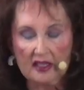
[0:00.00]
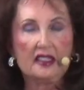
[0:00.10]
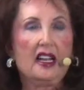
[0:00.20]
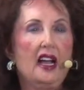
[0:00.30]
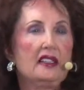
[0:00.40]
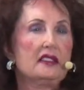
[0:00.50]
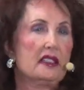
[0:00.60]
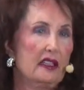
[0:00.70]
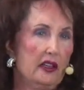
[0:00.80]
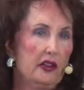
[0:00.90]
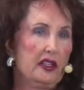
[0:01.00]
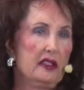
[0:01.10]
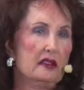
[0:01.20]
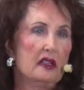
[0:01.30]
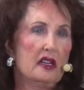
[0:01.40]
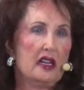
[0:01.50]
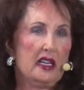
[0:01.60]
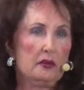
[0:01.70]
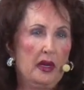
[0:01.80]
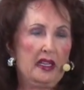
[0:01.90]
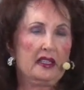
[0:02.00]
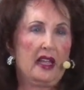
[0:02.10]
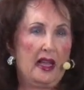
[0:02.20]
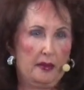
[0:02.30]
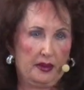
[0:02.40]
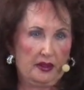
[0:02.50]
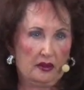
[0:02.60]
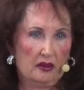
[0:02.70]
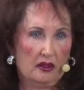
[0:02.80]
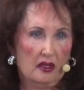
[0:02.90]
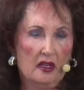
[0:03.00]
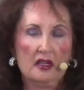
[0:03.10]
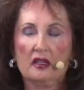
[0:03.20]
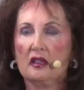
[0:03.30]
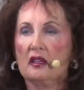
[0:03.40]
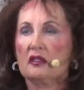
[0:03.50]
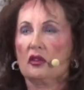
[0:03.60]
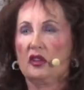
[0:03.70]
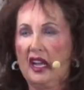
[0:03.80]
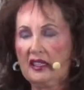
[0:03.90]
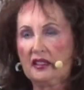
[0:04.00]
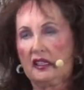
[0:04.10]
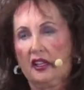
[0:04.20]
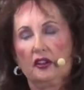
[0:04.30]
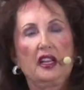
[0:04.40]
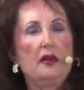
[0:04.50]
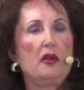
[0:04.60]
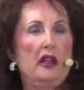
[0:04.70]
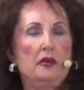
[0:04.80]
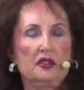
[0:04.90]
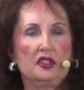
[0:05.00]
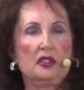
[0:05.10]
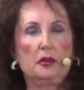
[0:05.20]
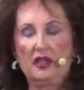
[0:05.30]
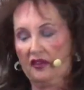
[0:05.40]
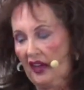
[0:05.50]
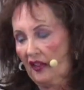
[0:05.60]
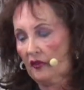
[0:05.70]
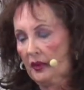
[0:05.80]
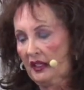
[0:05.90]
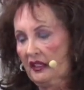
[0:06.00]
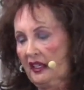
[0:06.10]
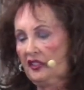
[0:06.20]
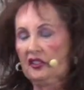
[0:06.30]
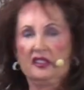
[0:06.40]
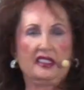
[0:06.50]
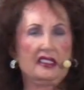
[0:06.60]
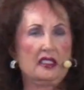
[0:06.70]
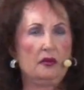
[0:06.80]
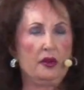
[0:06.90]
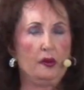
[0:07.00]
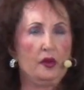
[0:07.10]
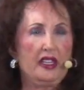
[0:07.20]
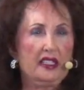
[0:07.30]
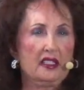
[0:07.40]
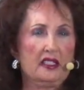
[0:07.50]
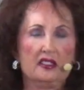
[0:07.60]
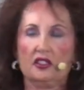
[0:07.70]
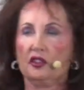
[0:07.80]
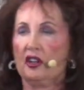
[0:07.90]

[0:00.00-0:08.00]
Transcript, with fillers: God declared it and made it happen. So God declared Abraham he was going to be a father of many nations. That doesn't mean we can insert